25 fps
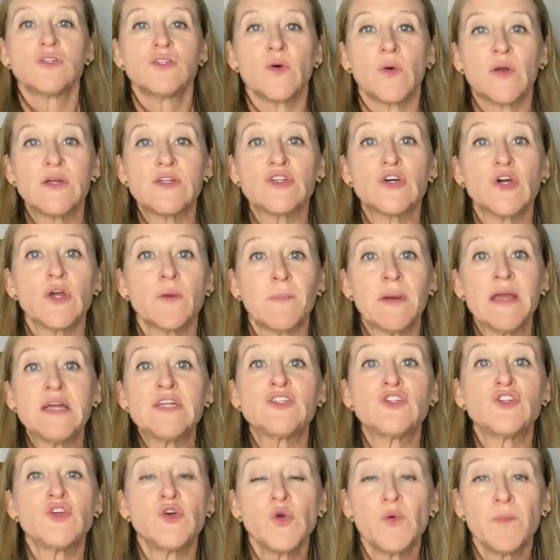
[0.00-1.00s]
So I took my
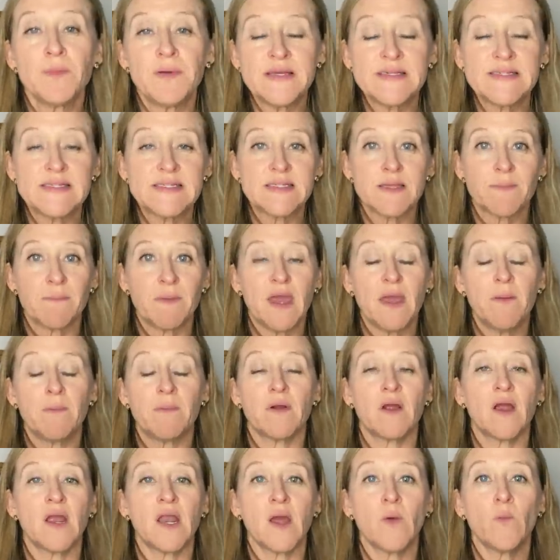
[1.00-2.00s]
two pieces of
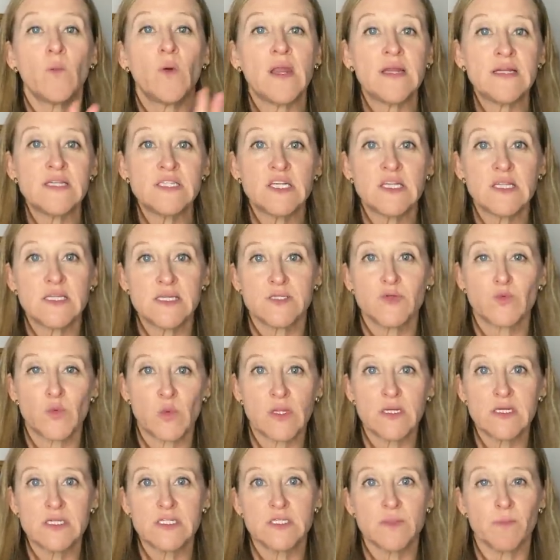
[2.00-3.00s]
paper and I went into this
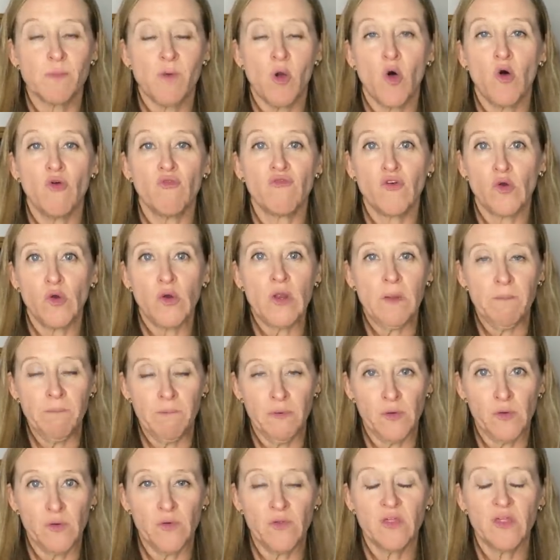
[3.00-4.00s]
really small voting
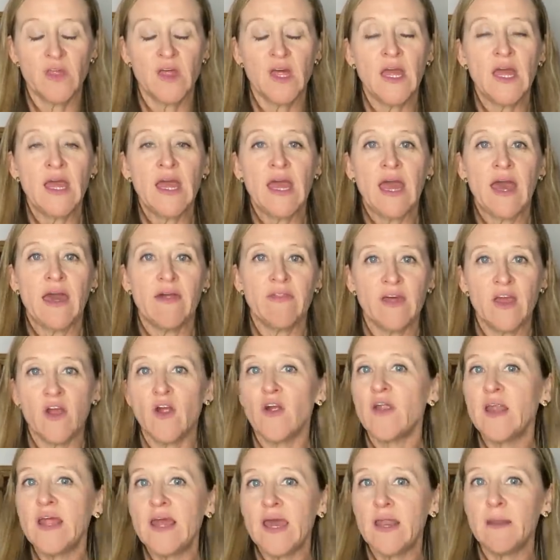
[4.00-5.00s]
booth. And they
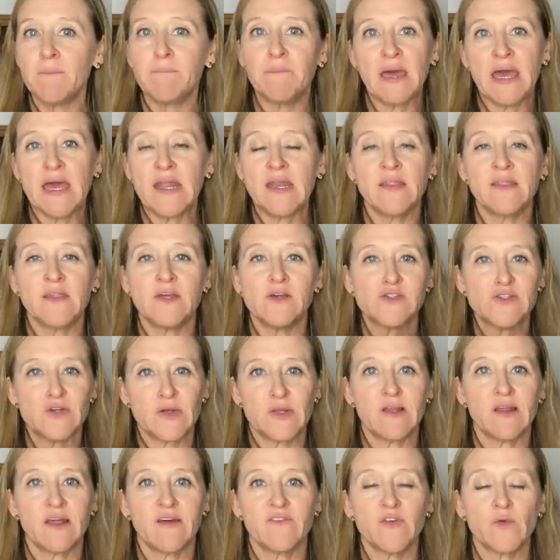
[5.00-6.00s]
already had a pen in there, so I
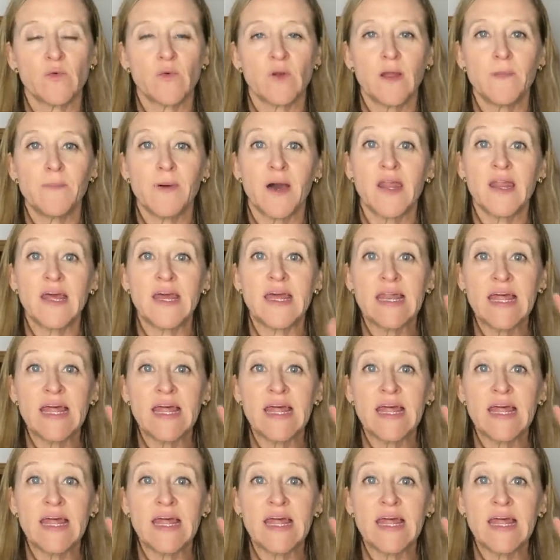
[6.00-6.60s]
didn't have to worry about it.